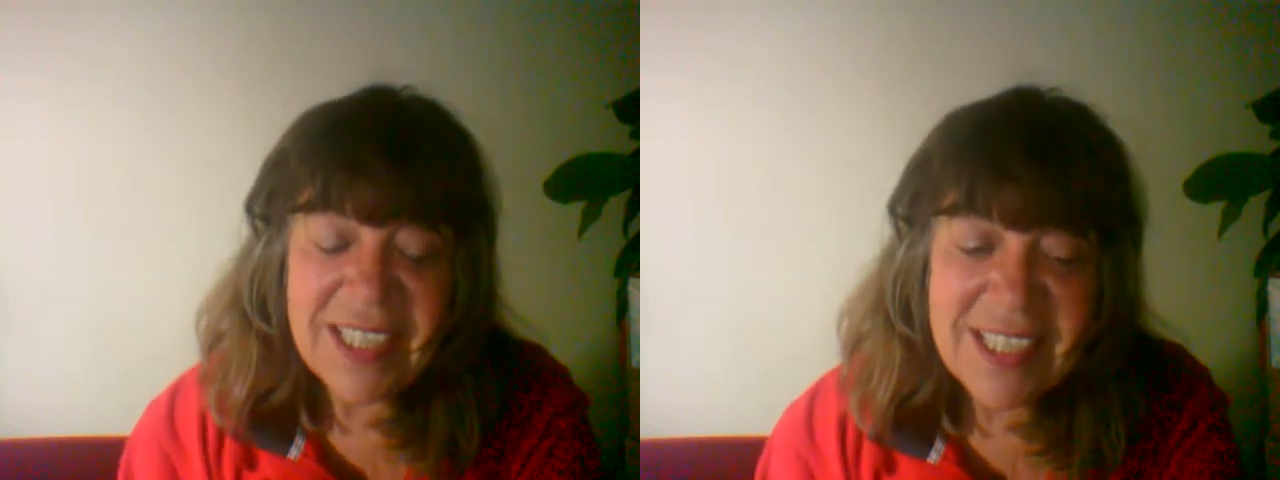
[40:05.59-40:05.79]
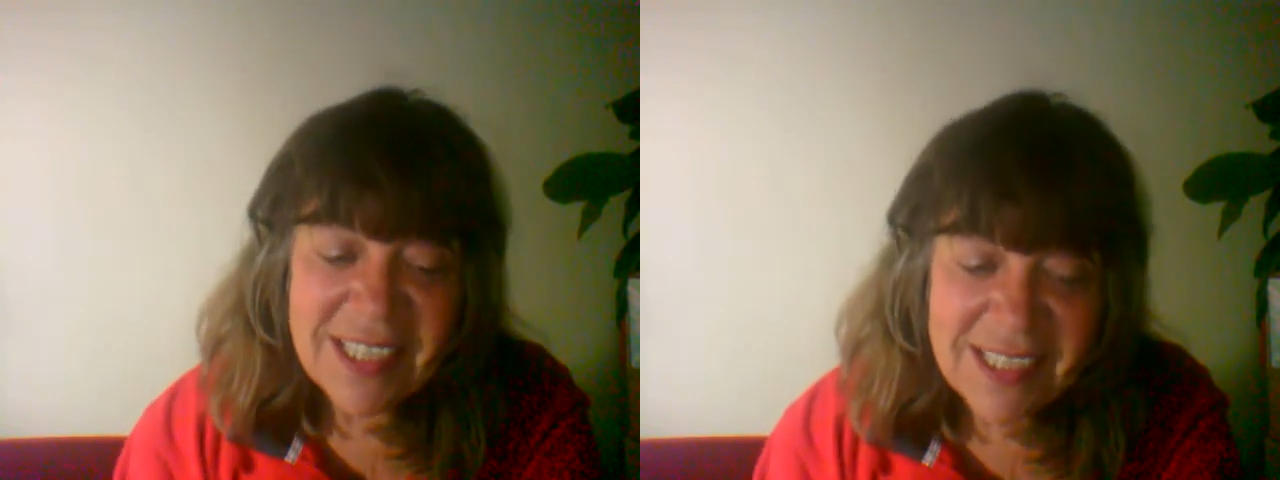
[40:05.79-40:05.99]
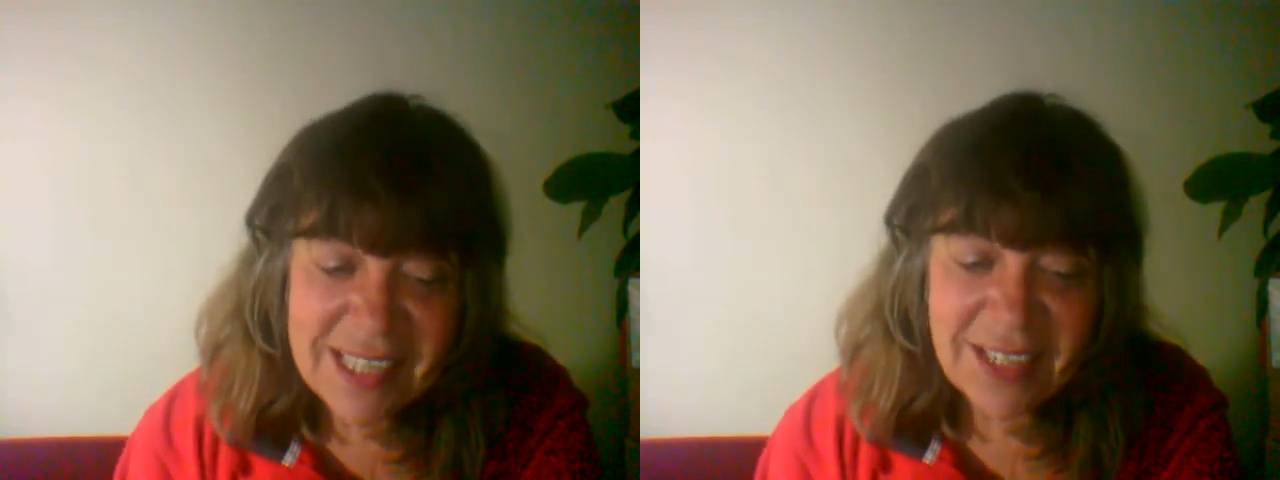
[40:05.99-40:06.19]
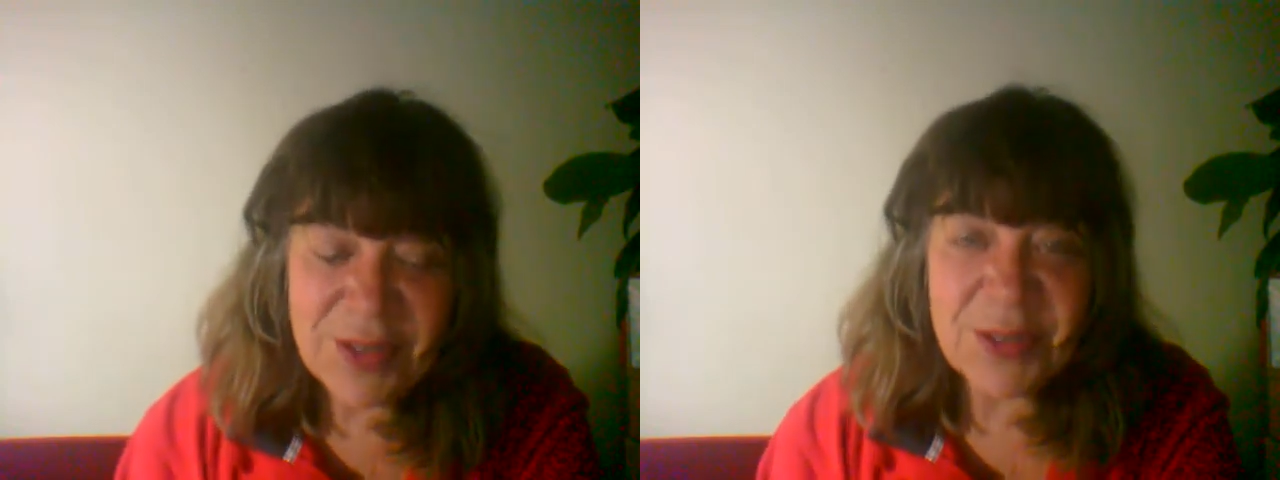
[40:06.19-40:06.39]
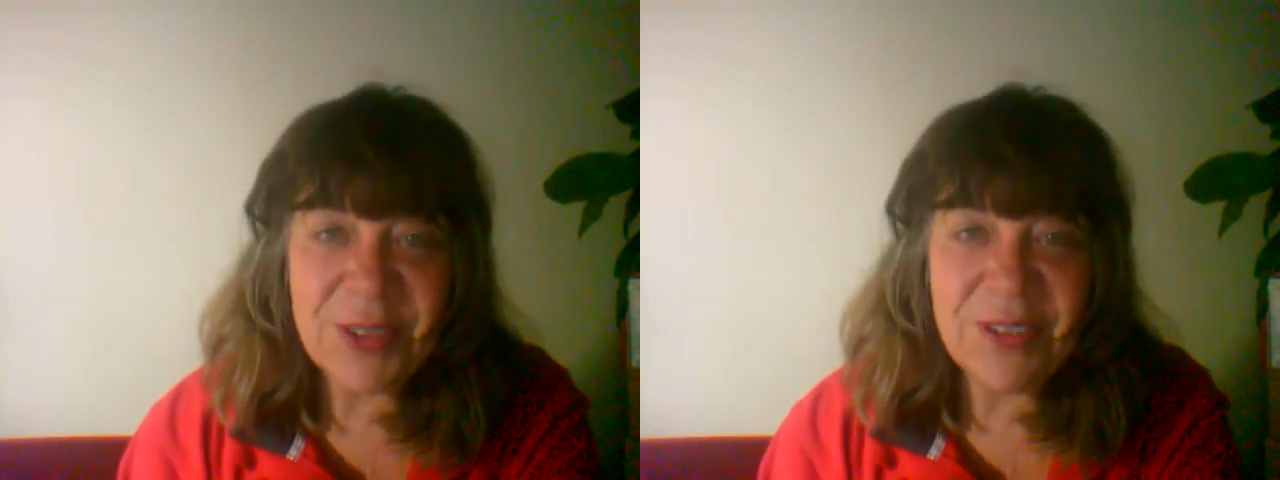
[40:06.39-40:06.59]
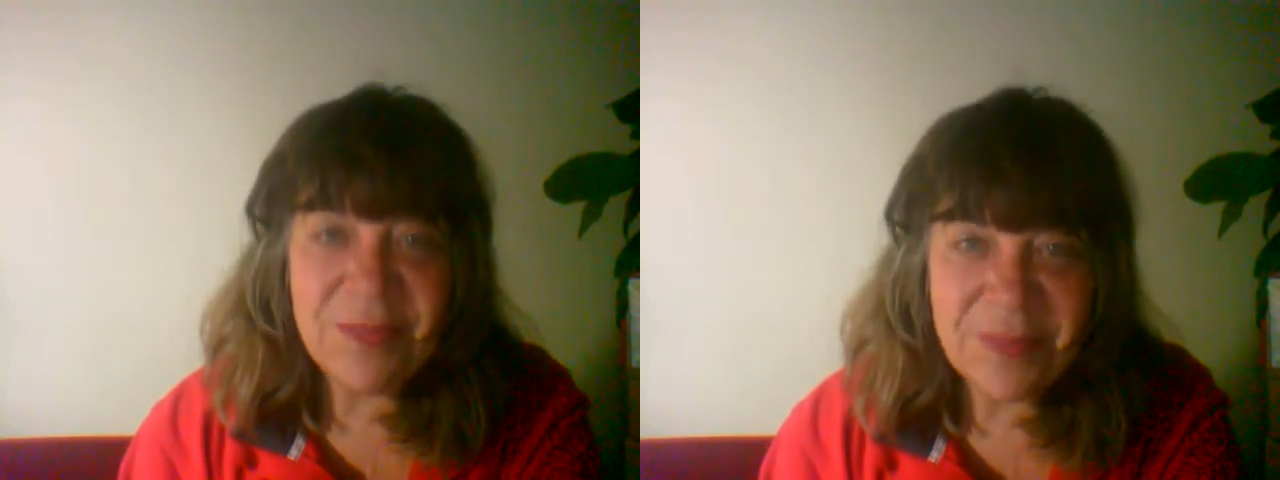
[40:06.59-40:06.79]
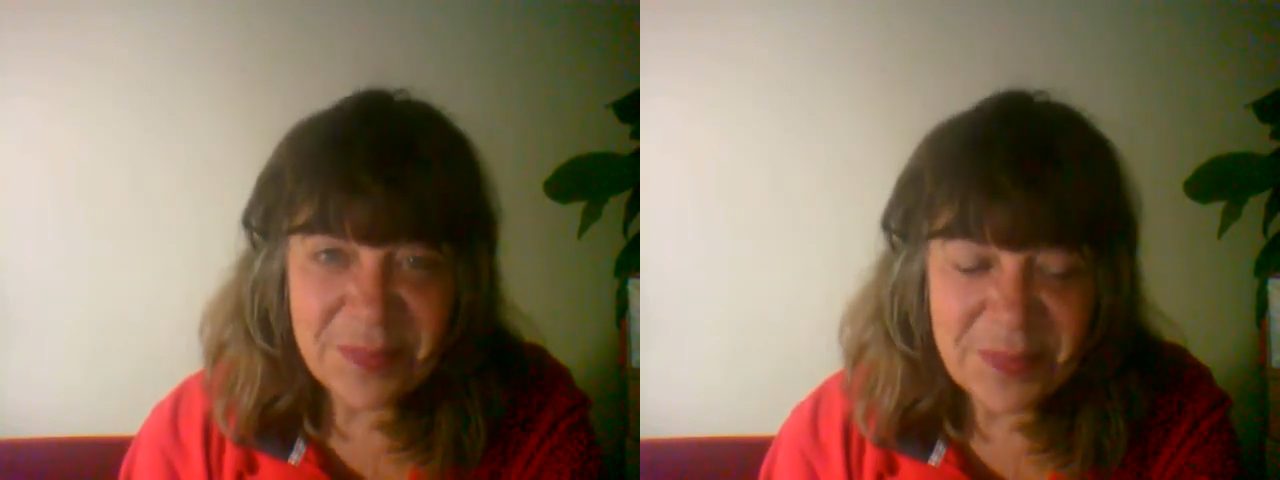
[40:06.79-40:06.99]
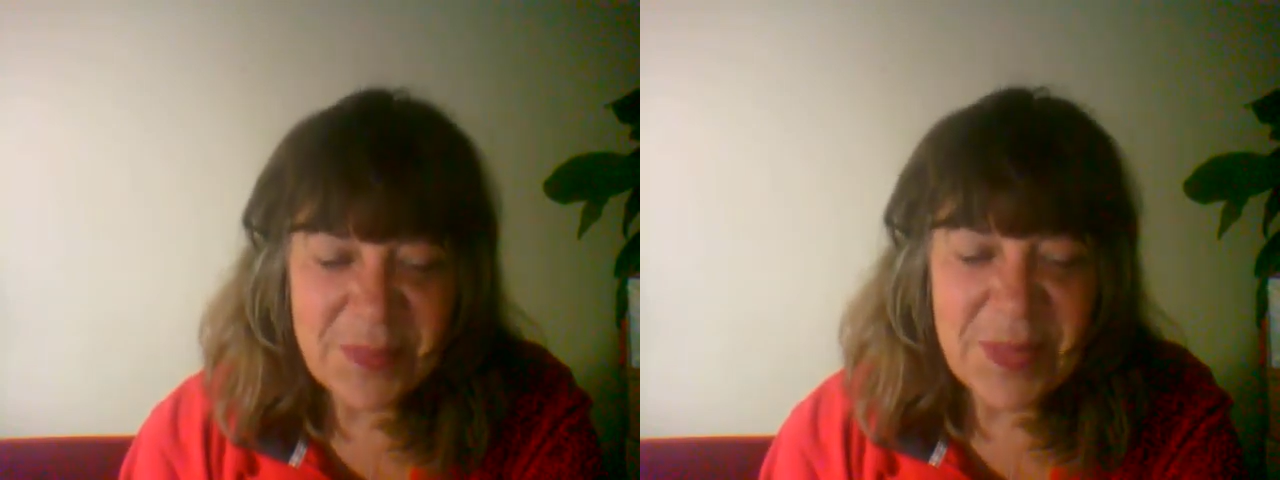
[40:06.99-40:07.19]
Stay cool
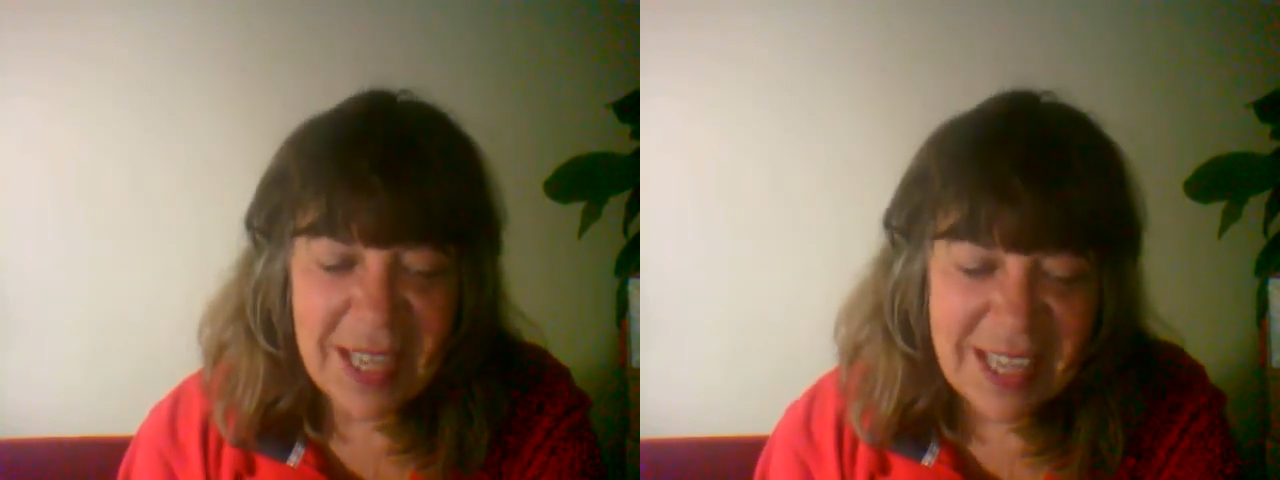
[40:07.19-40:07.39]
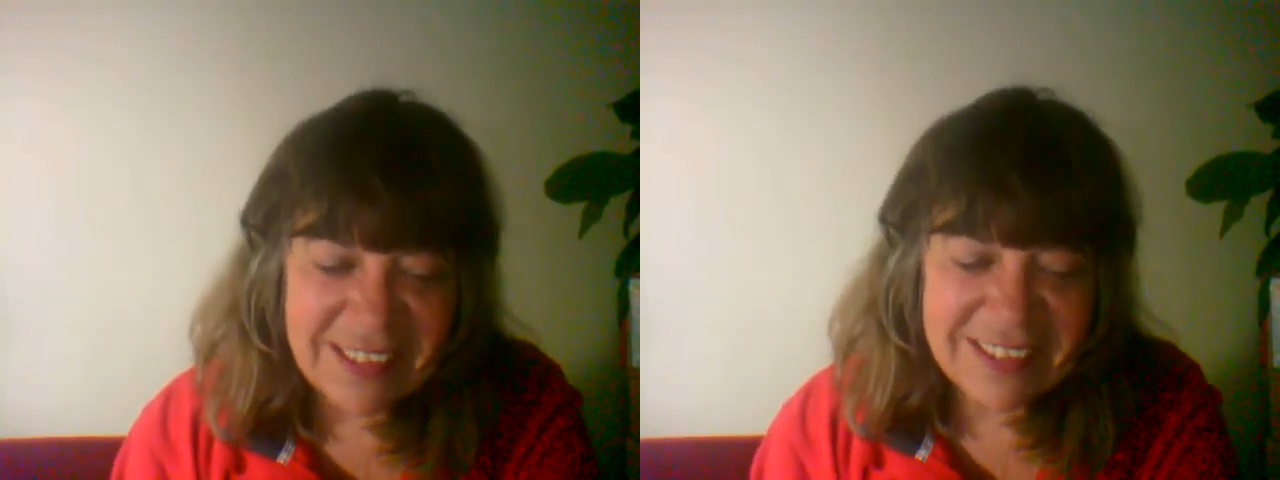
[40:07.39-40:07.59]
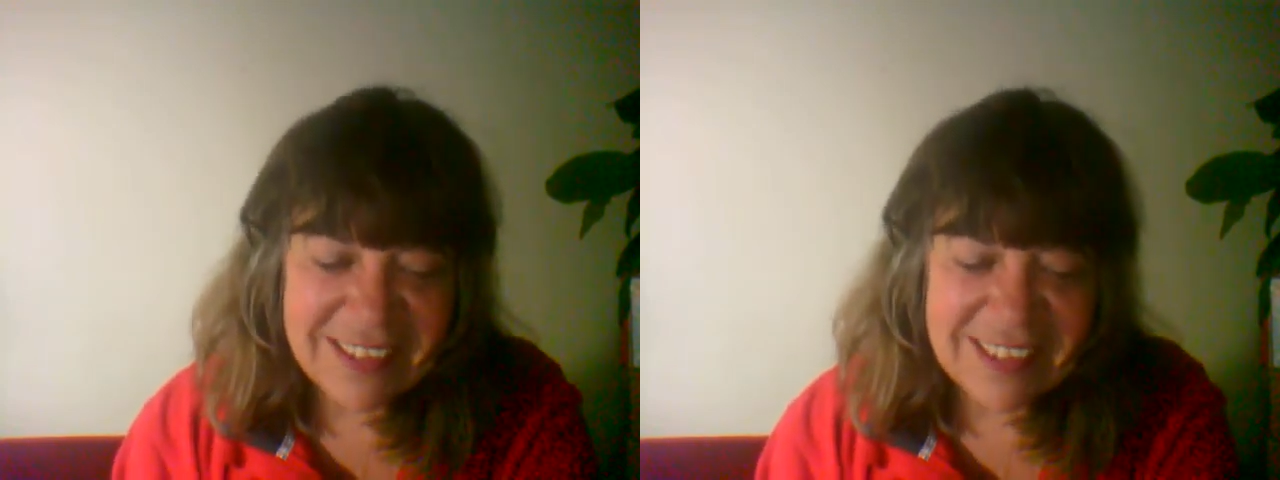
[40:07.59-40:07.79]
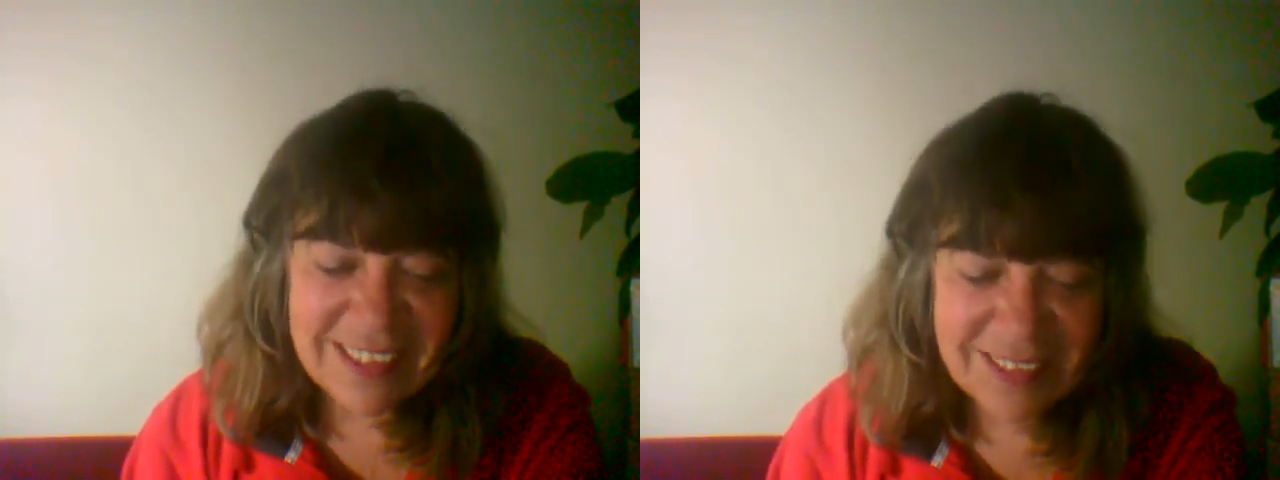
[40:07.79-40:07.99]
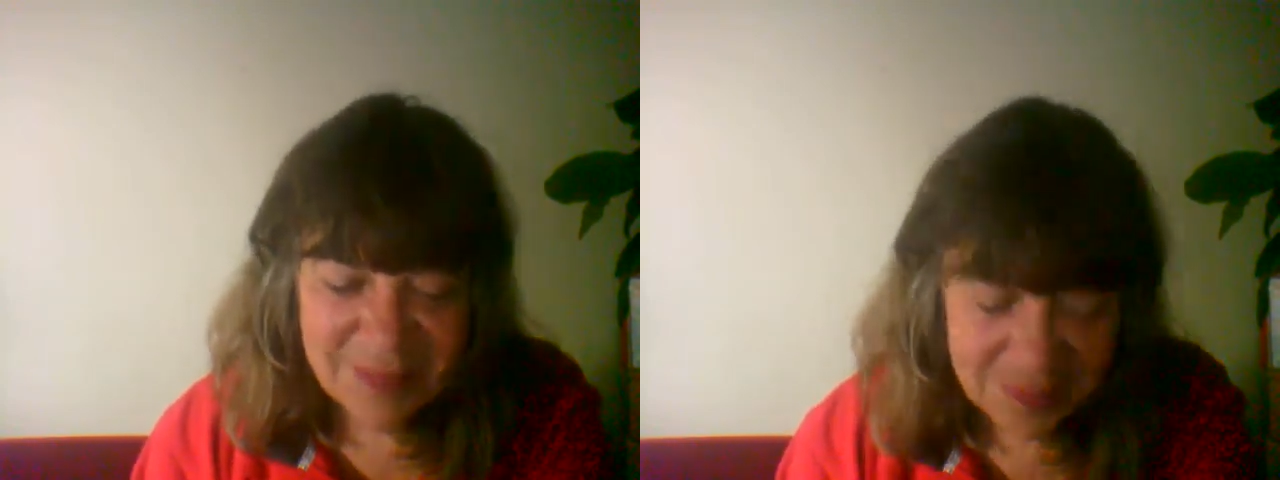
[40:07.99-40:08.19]
and